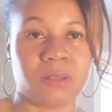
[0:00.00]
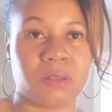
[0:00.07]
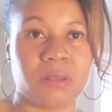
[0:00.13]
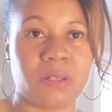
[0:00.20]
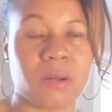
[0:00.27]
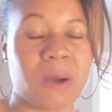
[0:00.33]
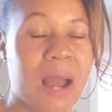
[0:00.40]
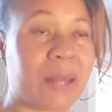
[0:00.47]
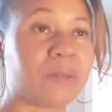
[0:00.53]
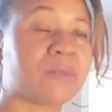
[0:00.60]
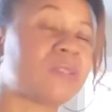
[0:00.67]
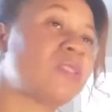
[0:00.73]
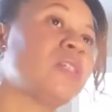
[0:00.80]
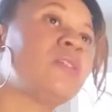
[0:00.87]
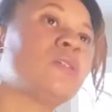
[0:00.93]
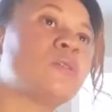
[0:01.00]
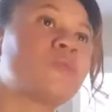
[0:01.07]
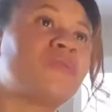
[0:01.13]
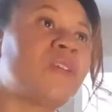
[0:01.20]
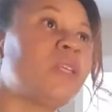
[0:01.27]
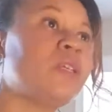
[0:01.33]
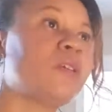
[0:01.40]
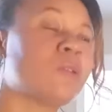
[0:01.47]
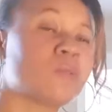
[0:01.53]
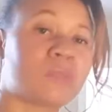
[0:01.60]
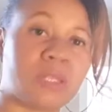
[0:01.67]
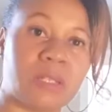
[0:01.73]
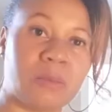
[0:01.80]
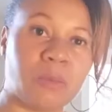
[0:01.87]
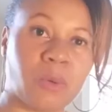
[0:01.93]
You know, I don't see those
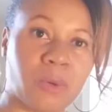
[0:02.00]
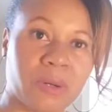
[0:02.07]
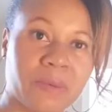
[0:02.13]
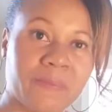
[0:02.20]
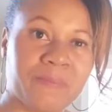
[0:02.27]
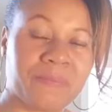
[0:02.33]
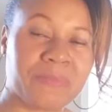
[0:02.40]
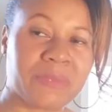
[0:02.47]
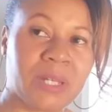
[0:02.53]
videos anymore